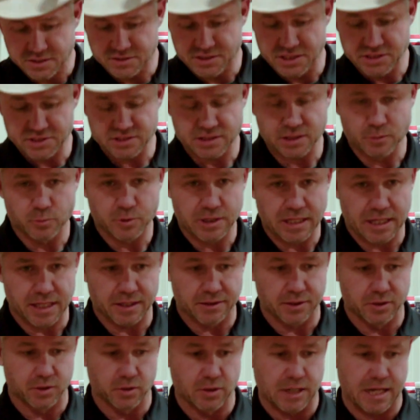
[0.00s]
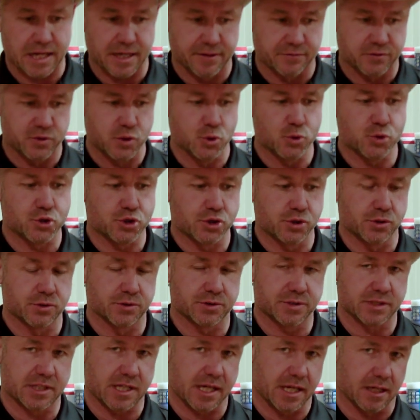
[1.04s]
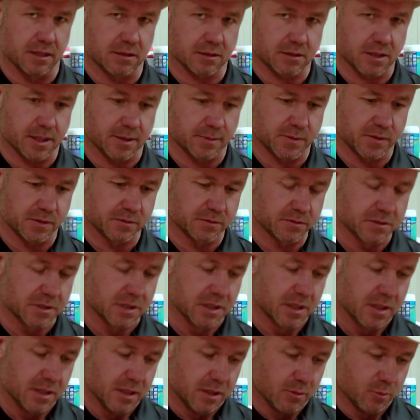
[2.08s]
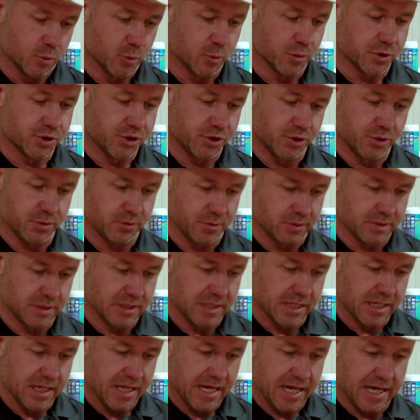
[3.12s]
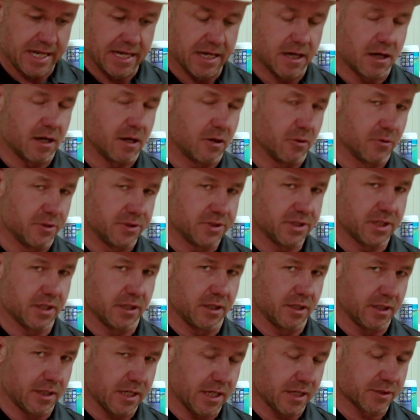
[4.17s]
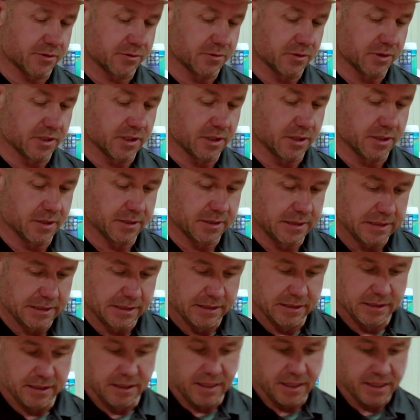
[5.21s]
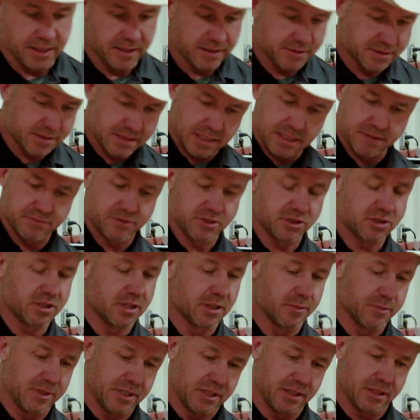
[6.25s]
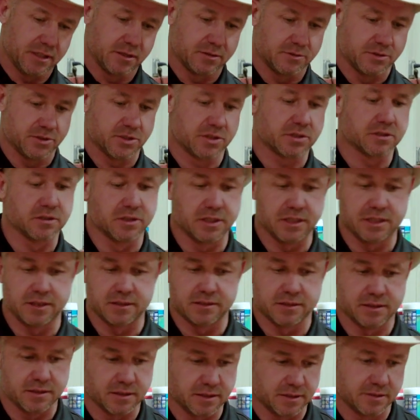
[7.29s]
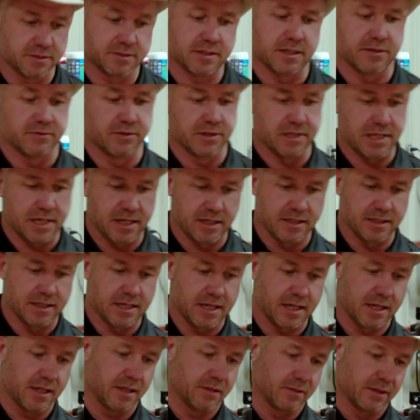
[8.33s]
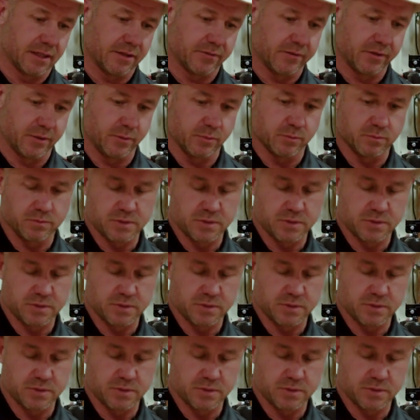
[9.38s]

Essentially what I do, I have 2 shooters in the helicopter when we're shooting, and I always carry an extra gun. And instead of just coming in here and just cleaning guns every dang day or every